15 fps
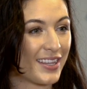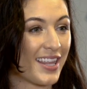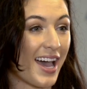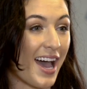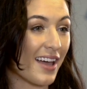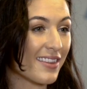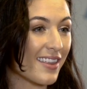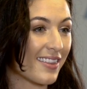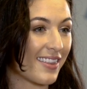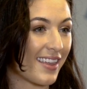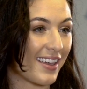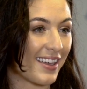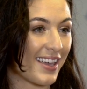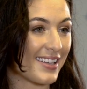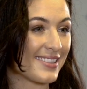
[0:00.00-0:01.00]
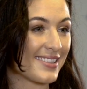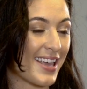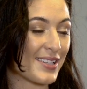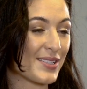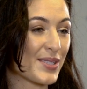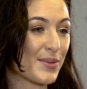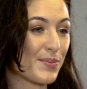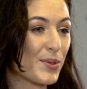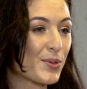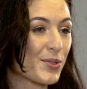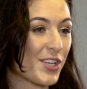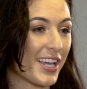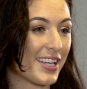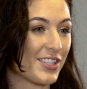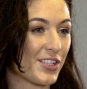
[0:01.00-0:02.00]
The other thing is that small
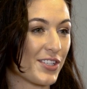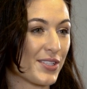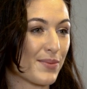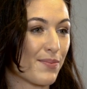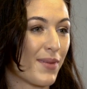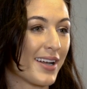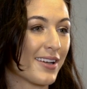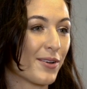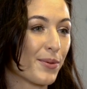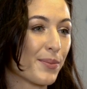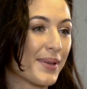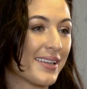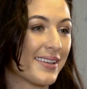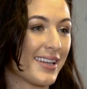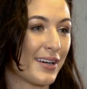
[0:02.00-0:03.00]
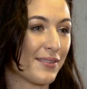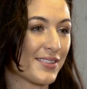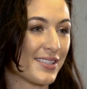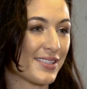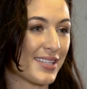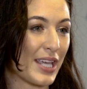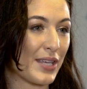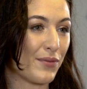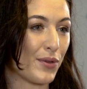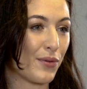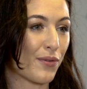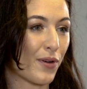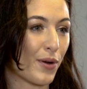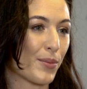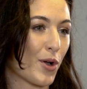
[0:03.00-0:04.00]
changes might not be enough to save you
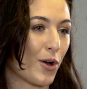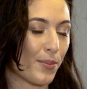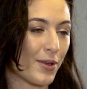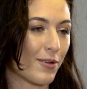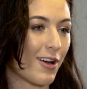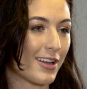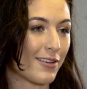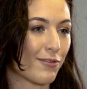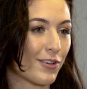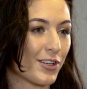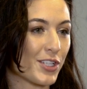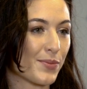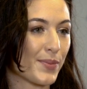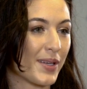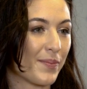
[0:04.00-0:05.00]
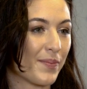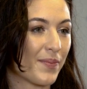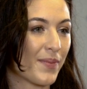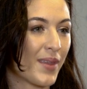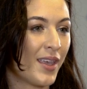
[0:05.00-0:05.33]
from copyright infringement.